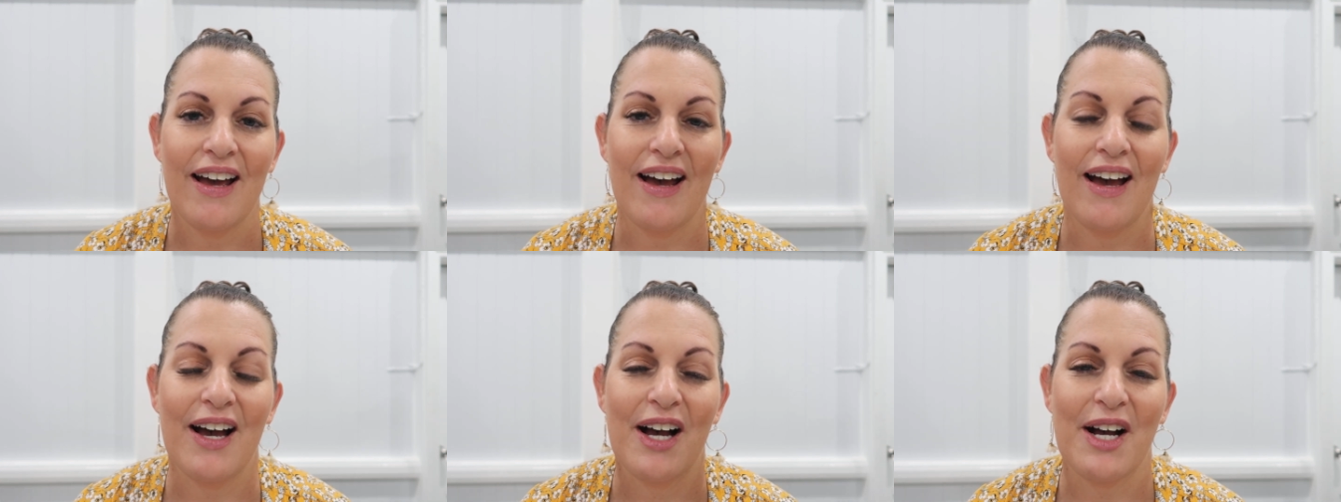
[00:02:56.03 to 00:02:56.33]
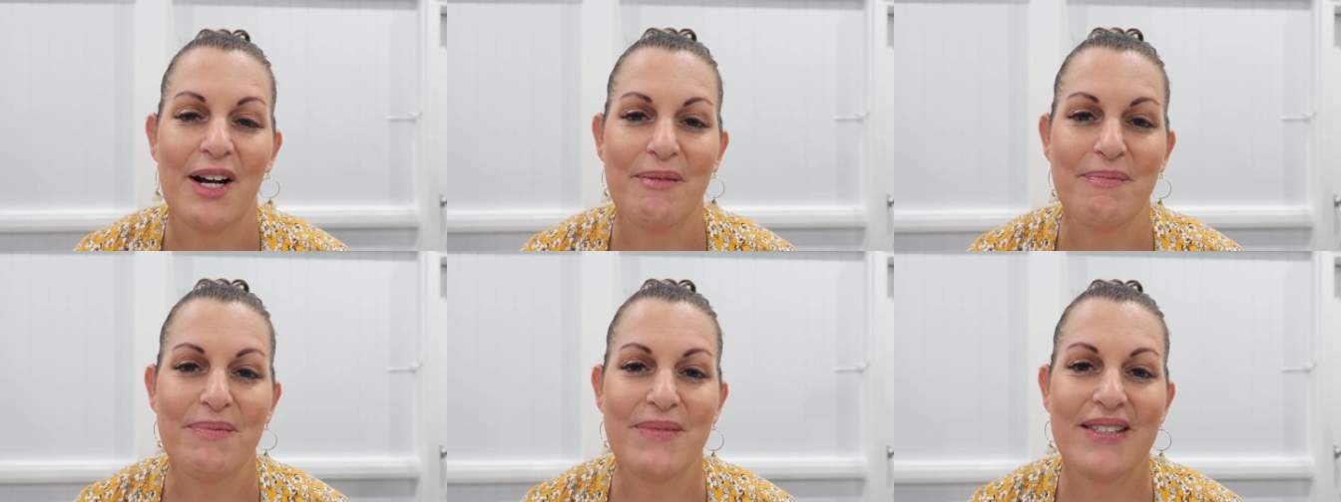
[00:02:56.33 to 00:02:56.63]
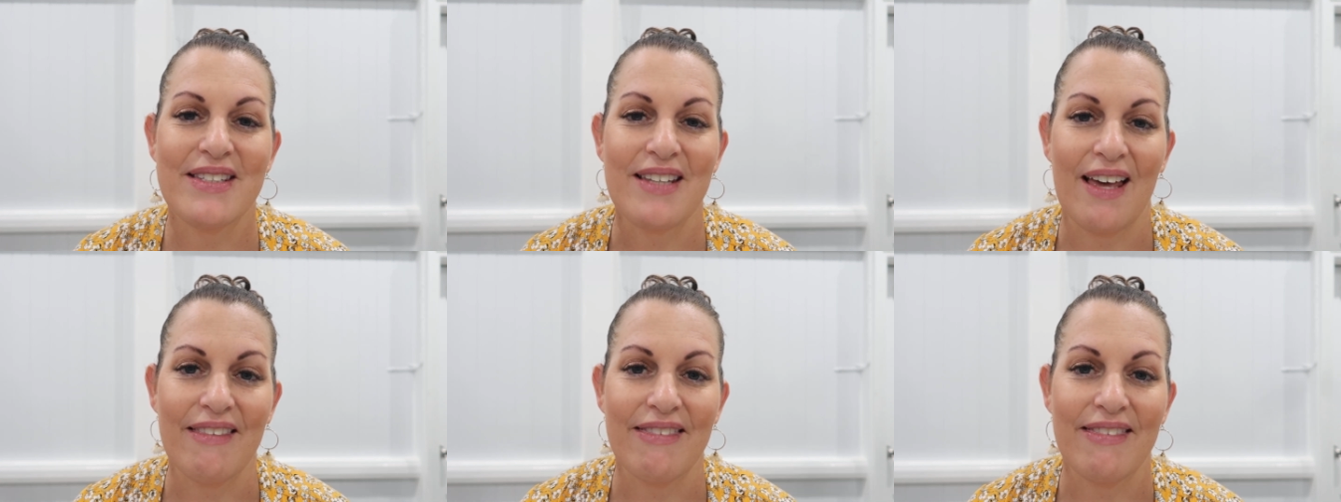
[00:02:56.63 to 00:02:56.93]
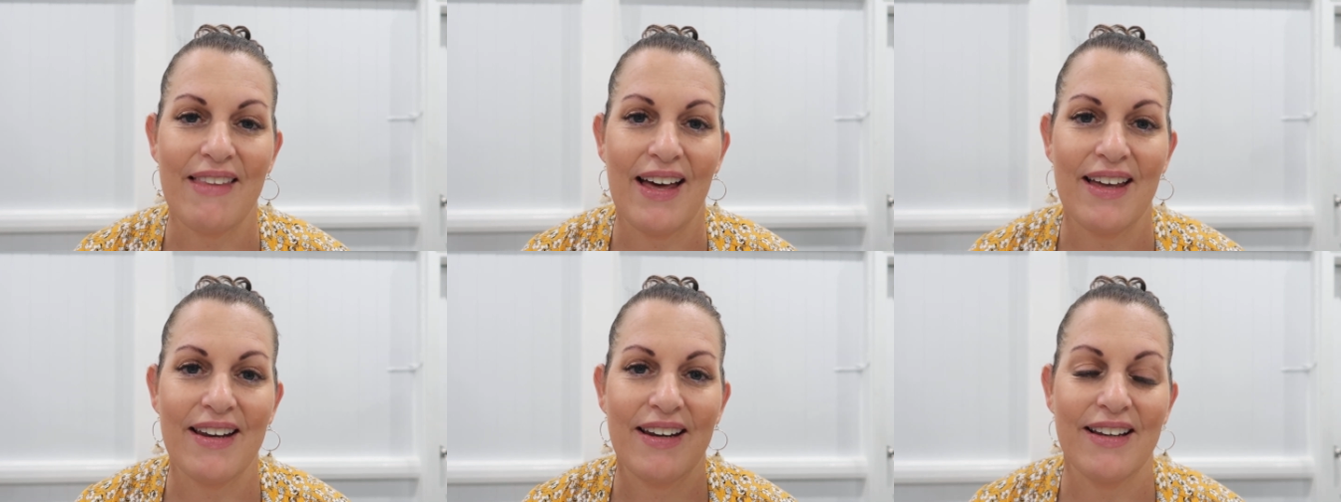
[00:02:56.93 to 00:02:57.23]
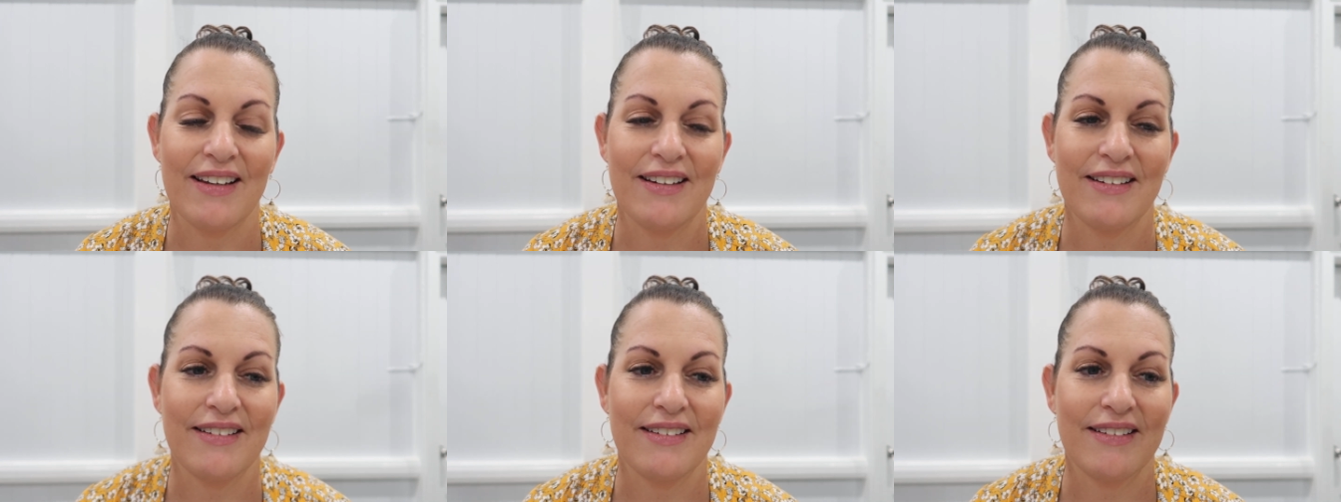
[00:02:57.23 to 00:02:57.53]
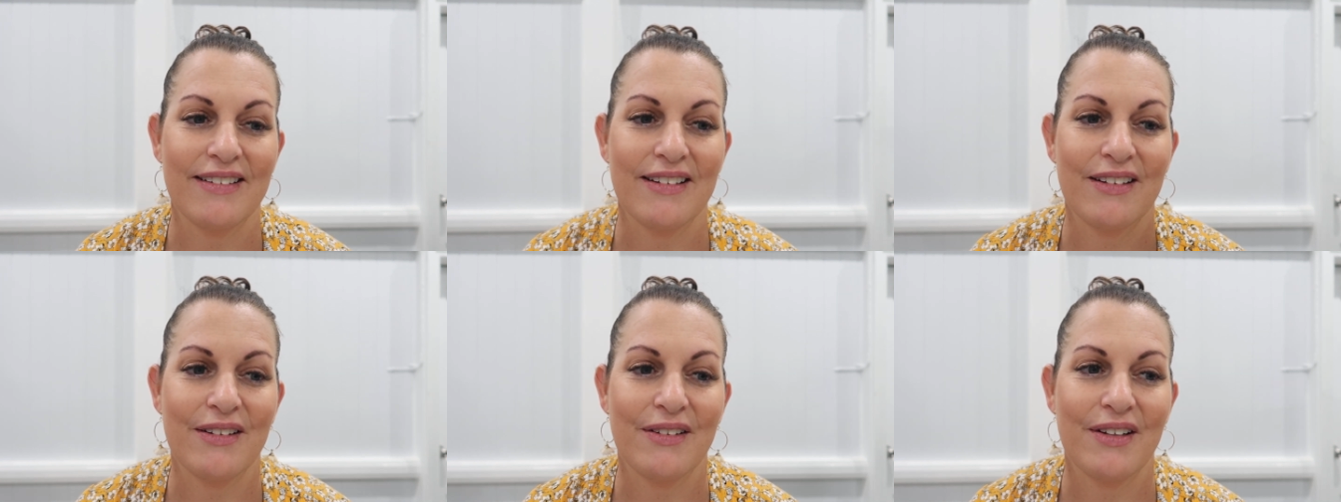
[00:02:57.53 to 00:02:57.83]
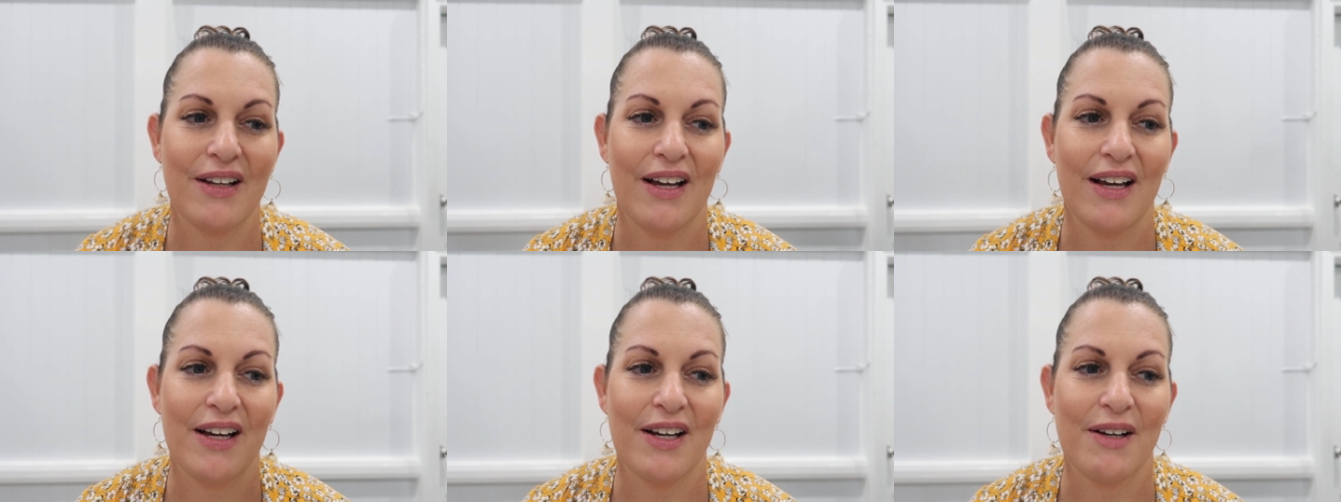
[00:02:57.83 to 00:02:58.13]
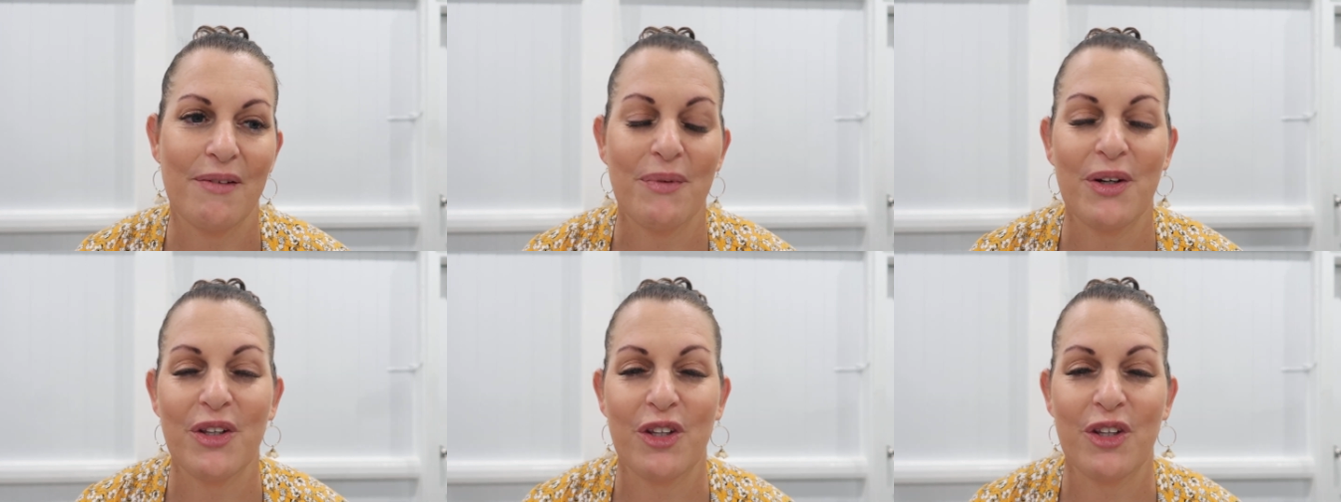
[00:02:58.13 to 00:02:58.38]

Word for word: um, done that and uh,